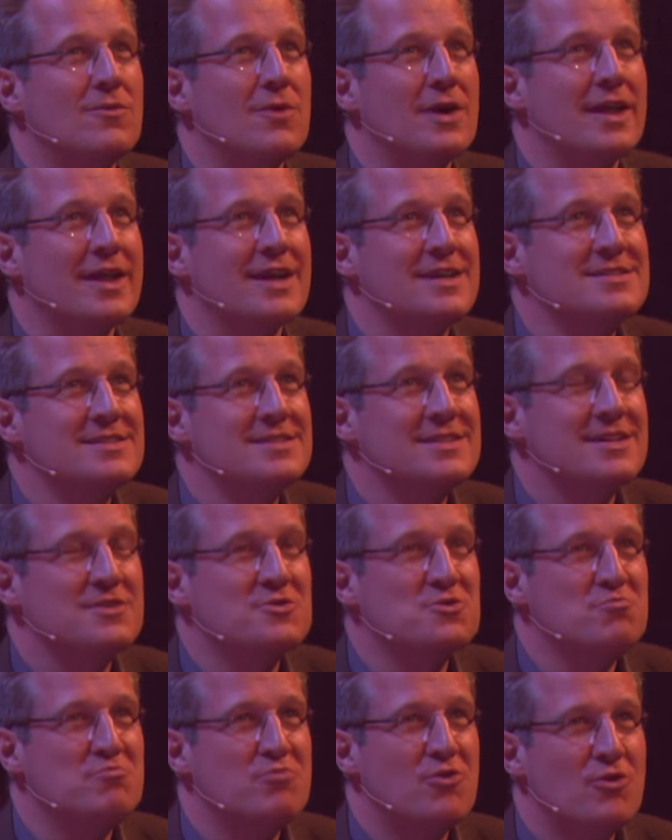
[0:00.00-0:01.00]
well, I
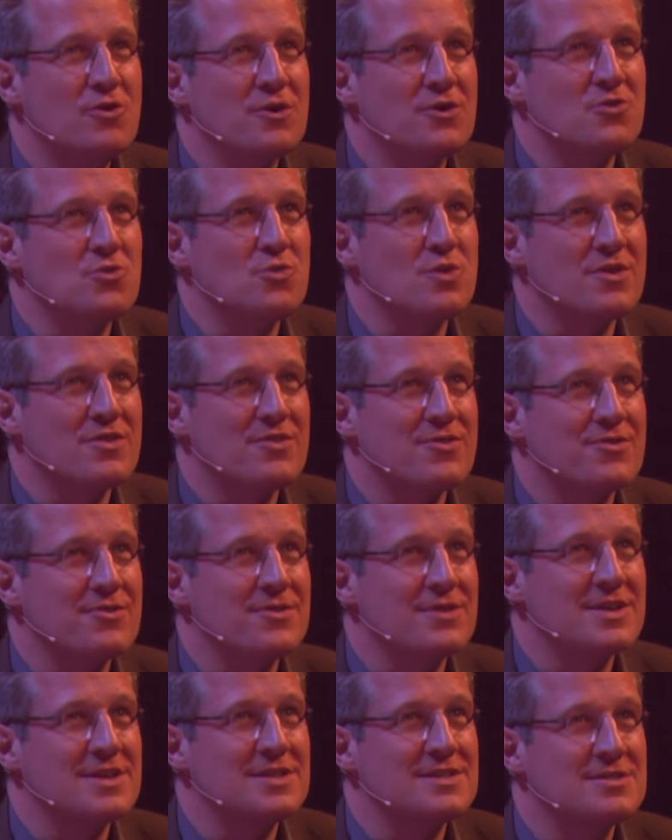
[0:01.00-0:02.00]
hesitate to bore you
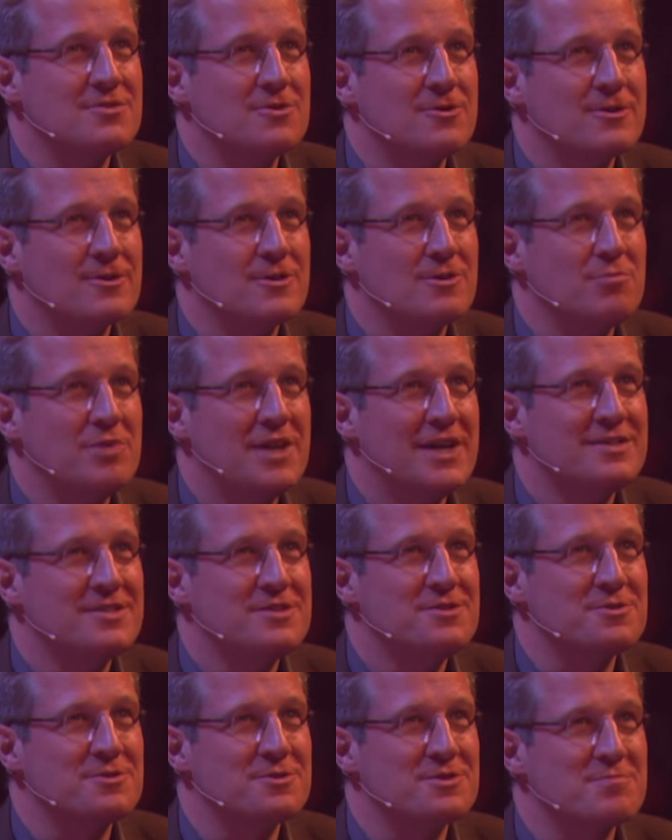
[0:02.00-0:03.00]
with historical
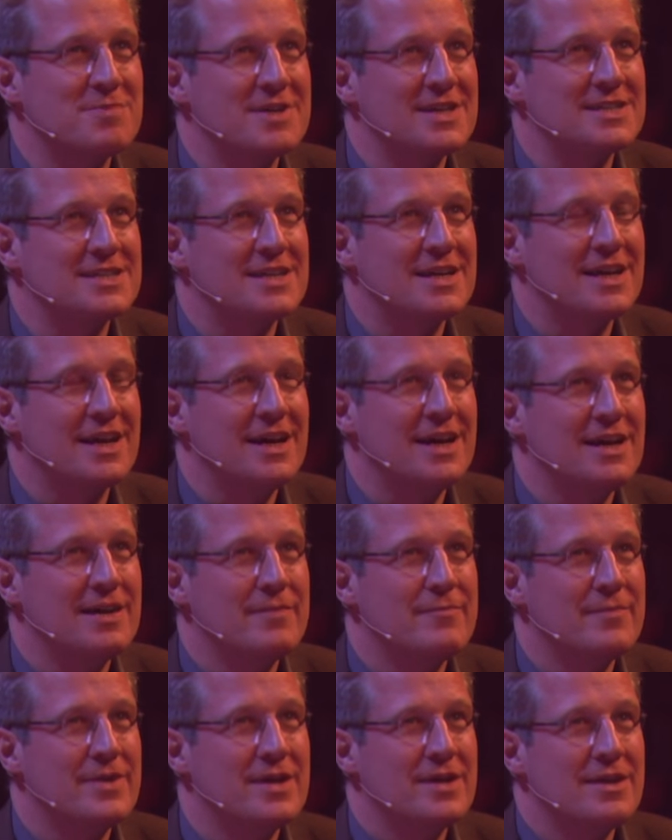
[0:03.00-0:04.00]
platitudes, but
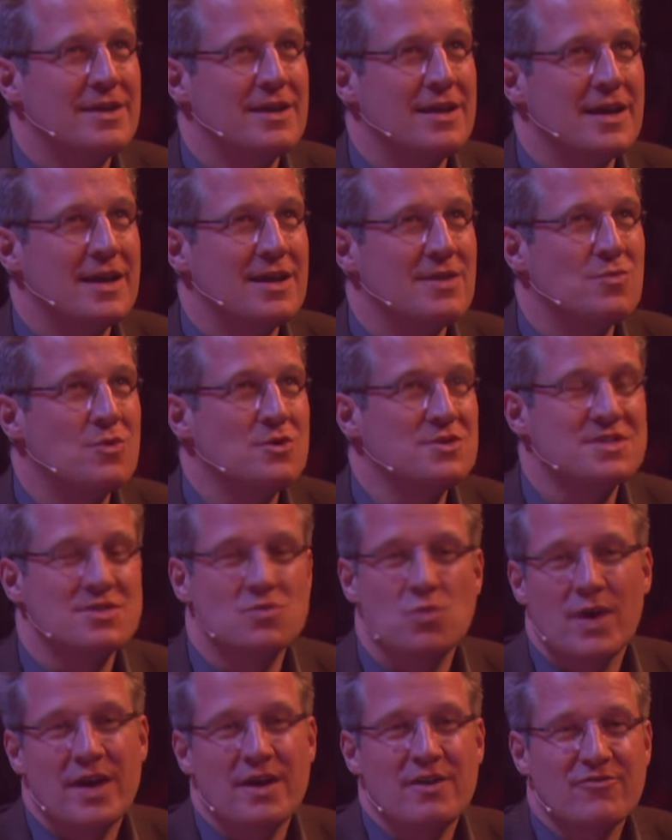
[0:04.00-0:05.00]
um, it was
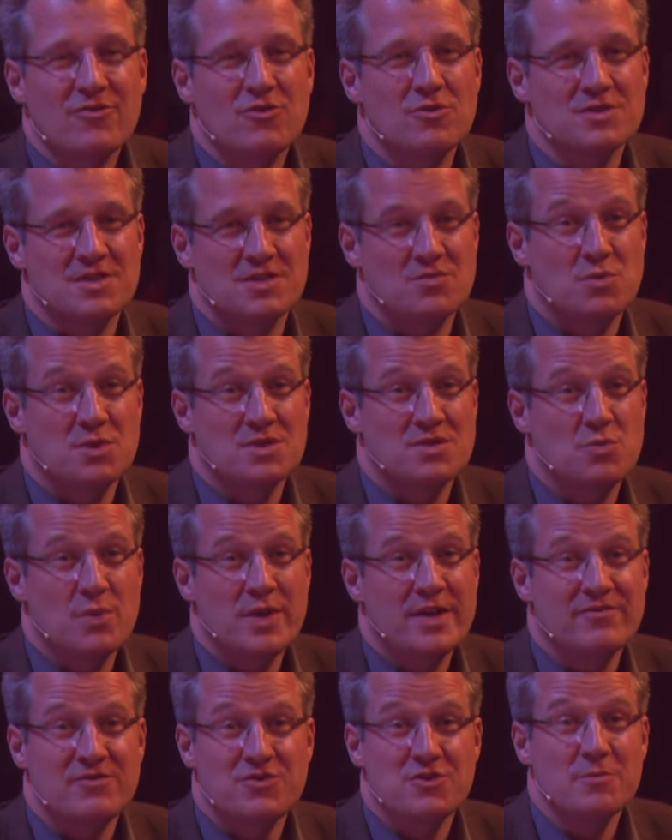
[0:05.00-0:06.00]
the way, of course, it was a
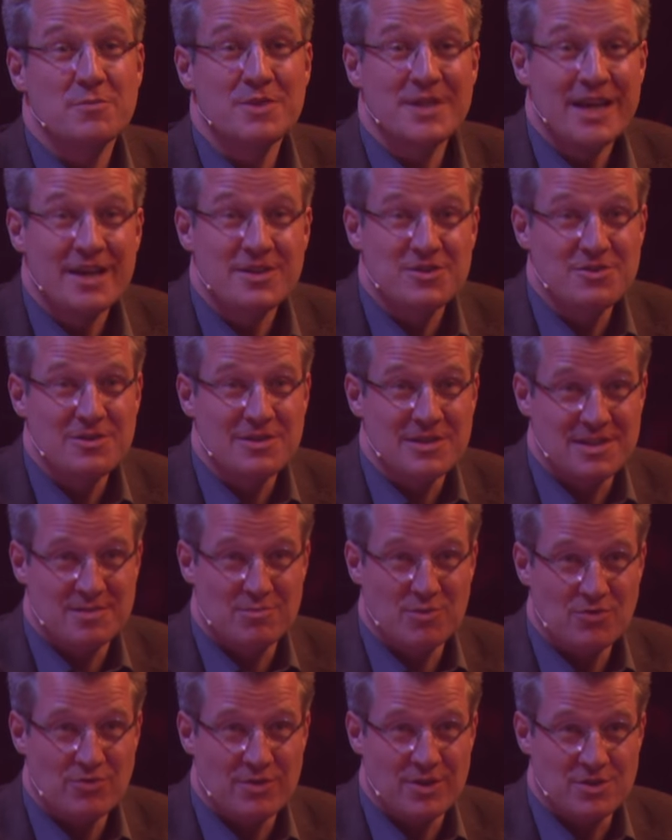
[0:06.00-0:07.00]
way of German
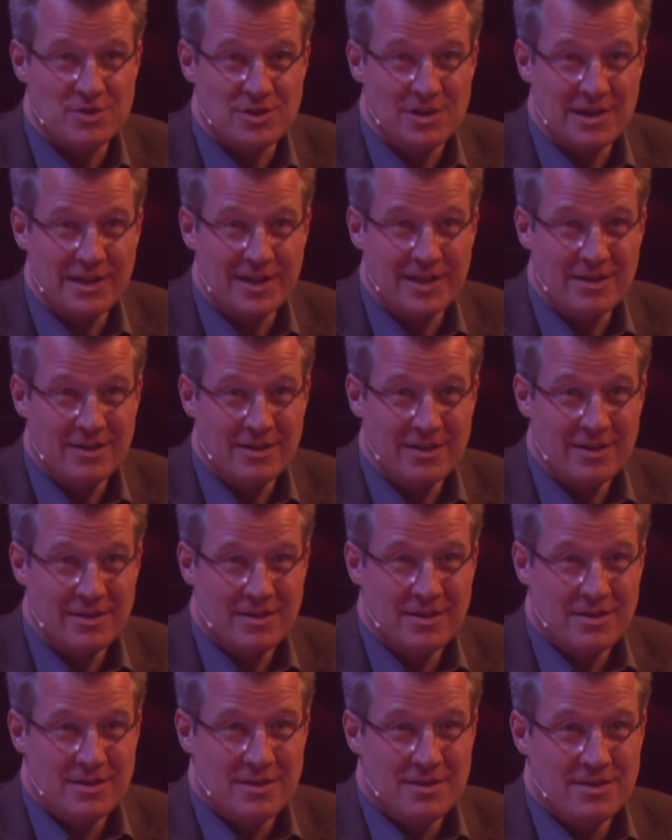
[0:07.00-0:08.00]
nationalism originally.
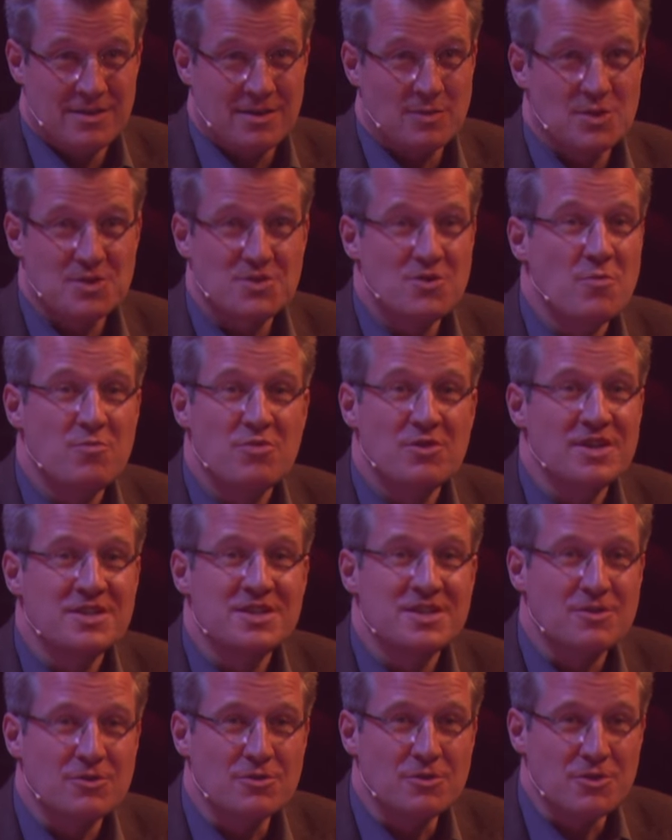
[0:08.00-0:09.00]
There was no
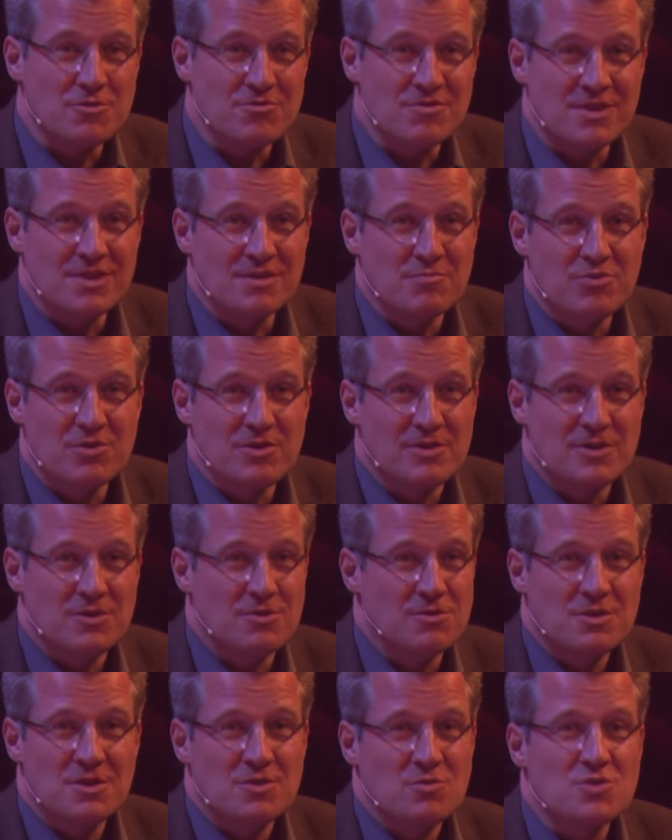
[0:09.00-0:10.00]
political union. The pol
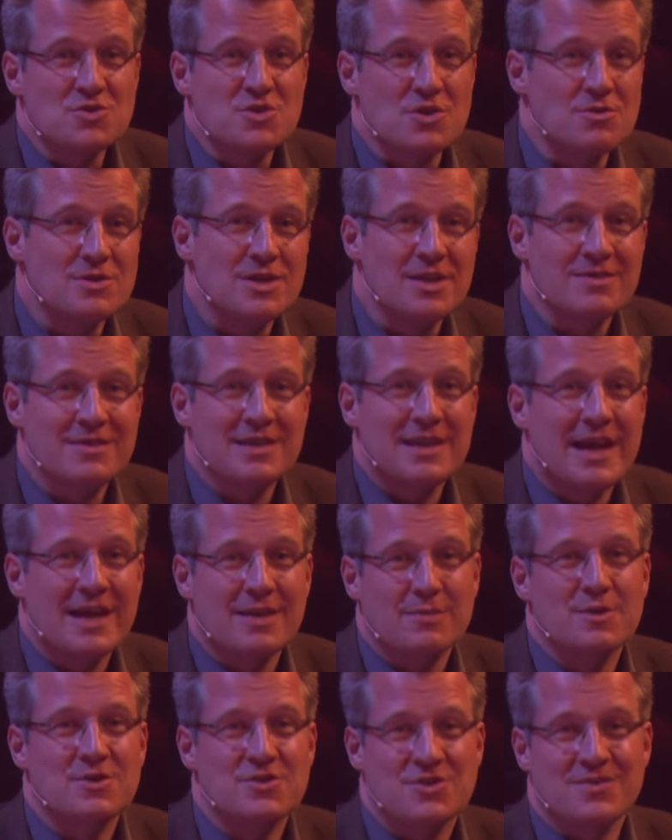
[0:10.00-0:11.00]
union was only in the
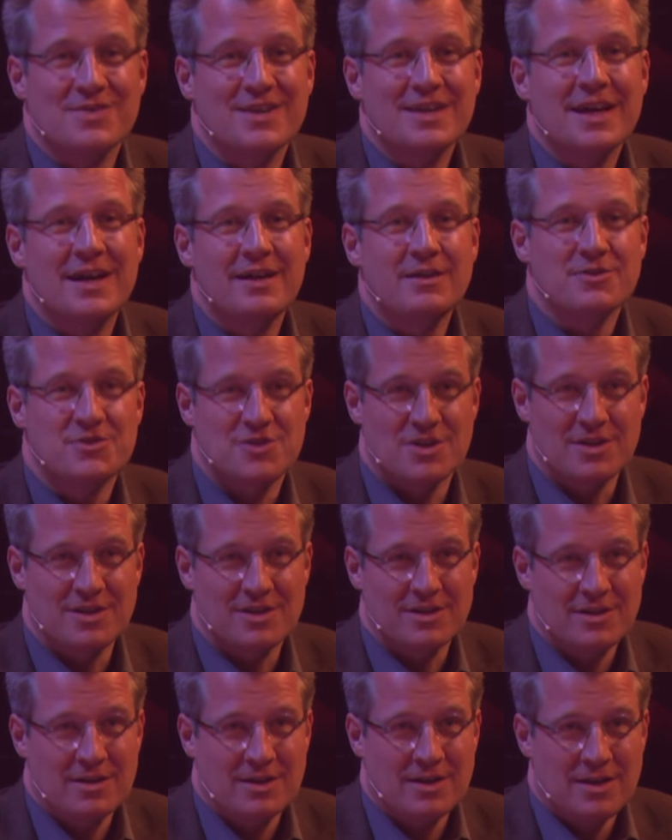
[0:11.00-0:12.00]
language and the culture.
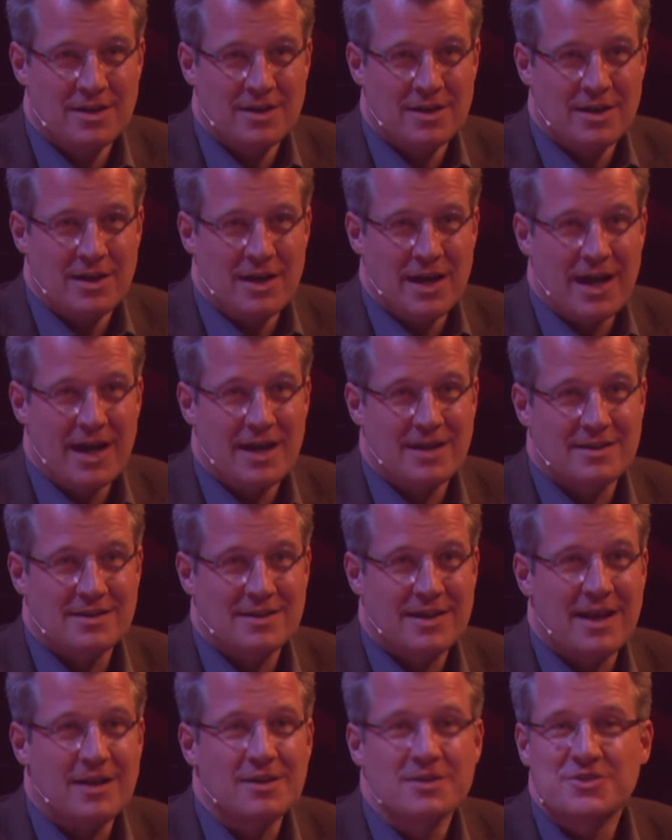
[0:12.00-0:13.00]

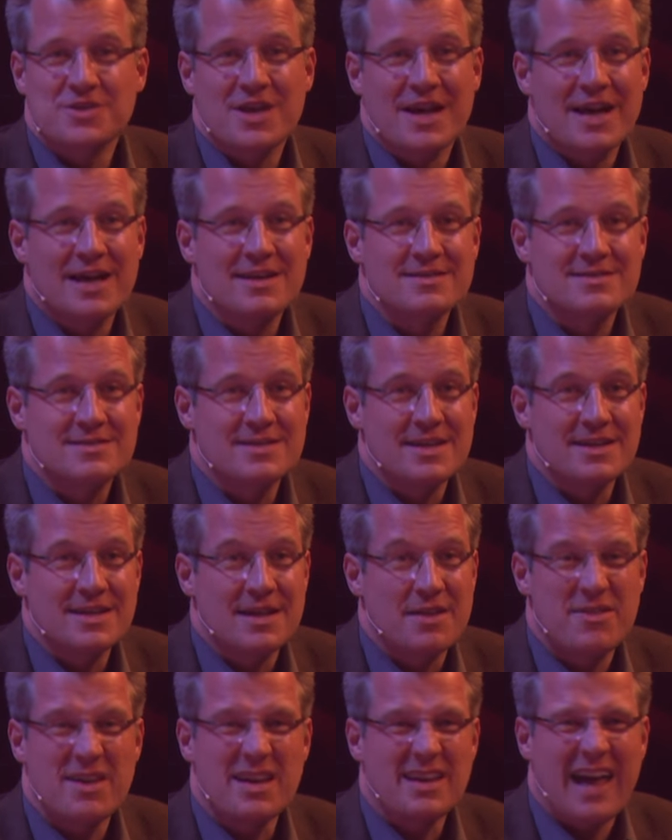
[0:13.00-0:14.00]
And culture has stayed,
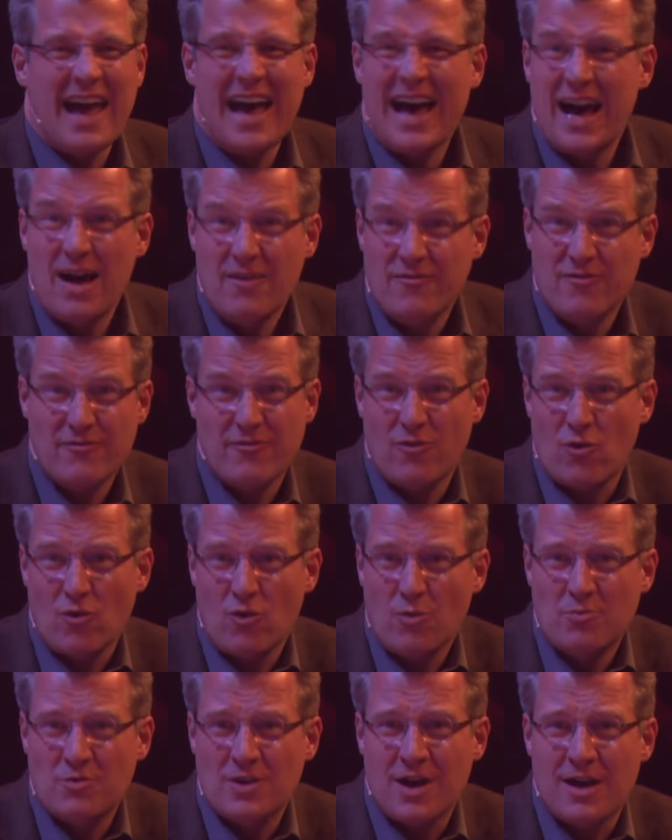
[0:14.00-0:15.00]
I think, half of
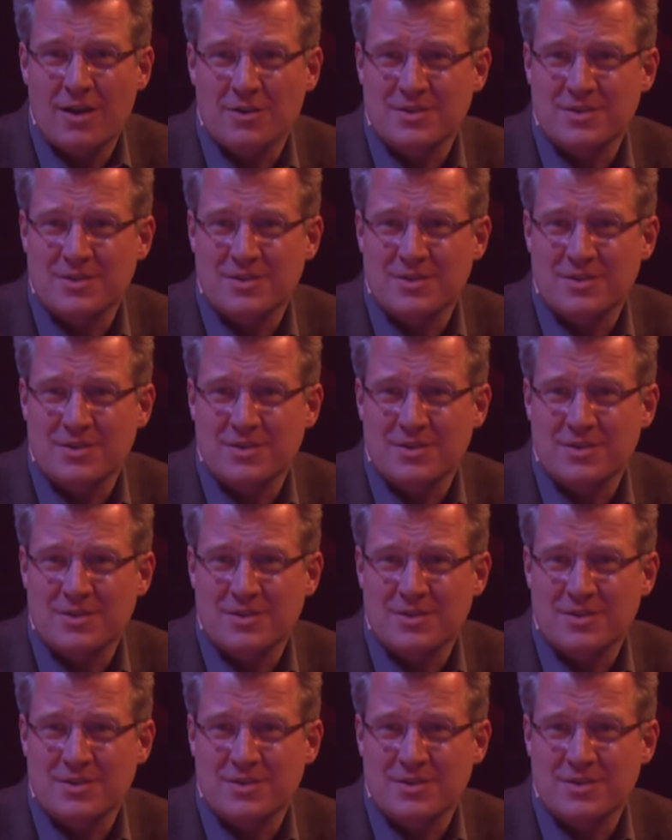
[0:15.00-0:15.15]
all opera